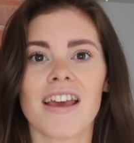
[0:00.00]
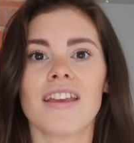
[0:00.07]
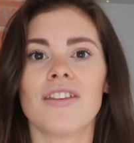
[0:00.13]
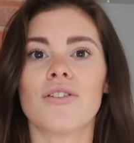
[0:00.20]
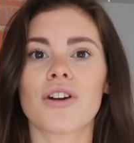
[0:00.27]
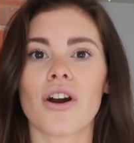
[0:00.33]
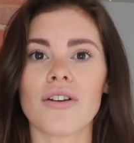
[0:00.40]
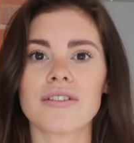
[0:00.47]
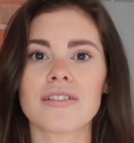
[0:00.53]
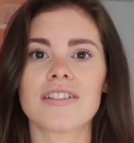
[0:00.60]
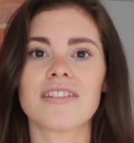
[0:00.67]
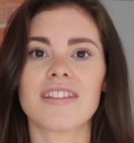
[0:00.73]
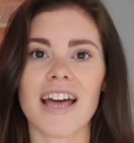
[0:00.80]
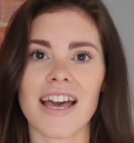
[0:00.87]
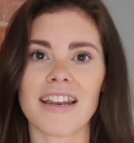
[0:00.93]
you're going
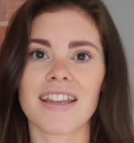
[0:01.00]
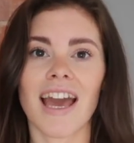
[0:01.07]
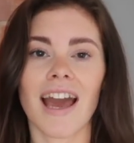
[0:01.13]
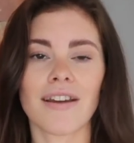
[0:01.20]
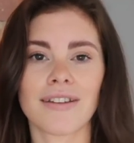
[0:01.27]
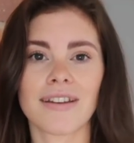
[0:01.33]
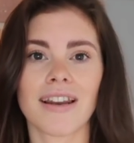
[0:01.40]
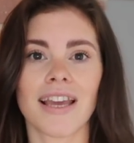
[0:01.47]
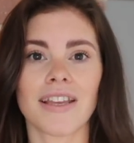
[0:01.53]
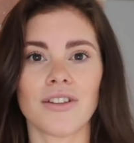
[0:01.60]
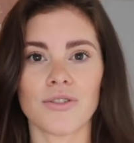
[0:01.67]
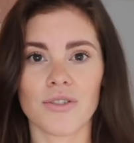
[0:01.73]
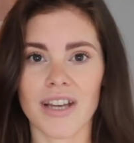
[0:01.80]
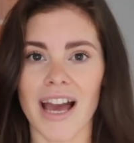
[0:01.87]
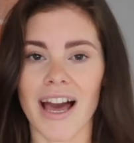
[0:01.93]
to then calculate
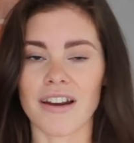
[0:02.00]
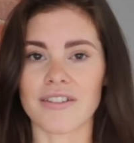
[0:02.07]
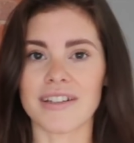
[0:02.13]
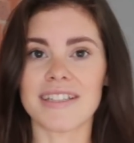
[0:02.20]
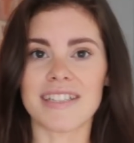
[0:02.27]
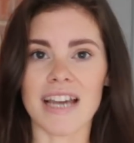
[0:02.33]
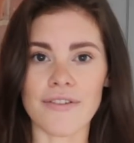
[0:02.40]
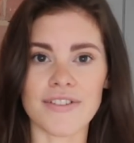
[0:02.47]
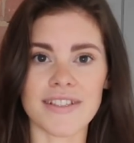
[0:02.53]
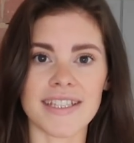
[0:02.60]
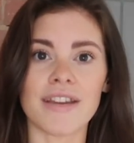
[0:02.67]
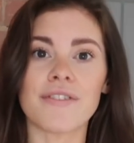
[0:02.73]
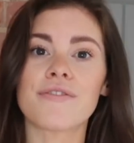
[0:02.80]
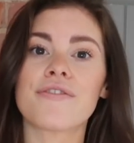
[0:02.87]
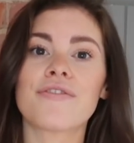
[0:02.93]
your calorie
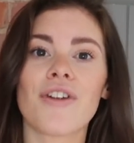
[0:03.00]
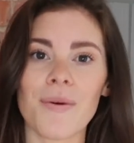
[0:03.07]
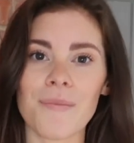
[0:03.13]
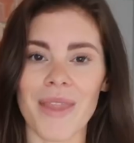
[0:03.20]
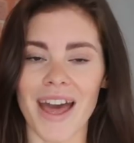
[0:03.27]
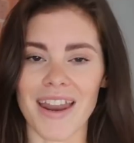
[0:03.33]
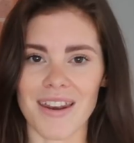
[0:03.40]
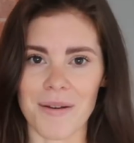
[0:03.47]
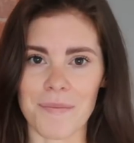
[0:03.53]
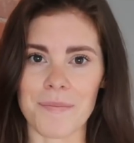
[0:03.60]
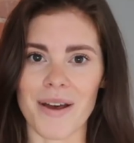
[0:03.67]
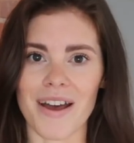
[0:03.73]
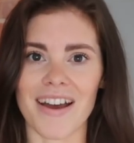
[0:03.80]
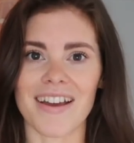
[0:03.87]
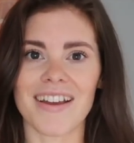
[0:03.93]
deficit from that
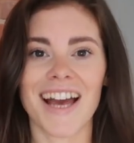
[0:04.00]
number.